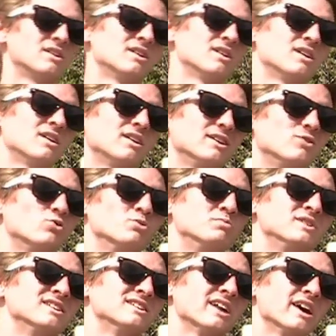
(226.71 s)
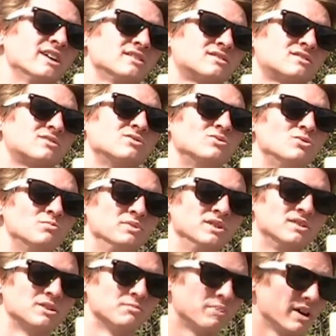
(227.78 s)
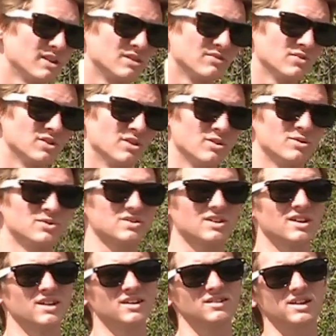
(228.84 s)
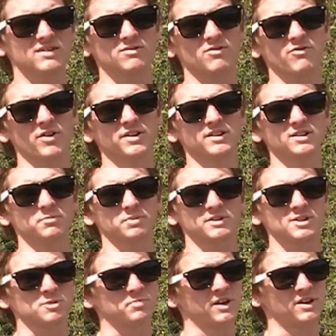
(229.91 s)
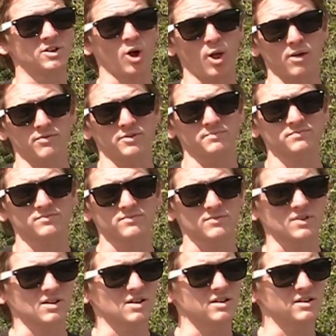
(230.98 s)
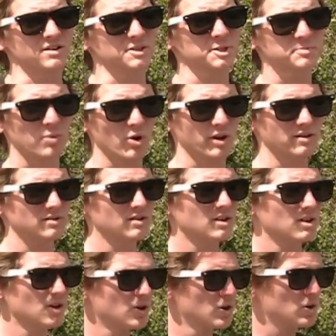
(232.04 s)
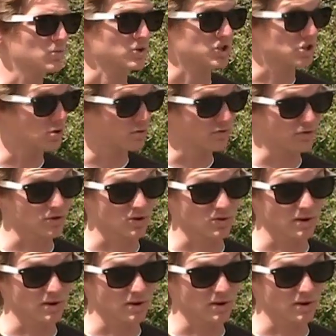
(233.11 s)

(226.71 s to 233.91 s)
Uh, it would be nice to be competitive in those and have the funding to participate in all of them. Uh, at this point, we're shooting for a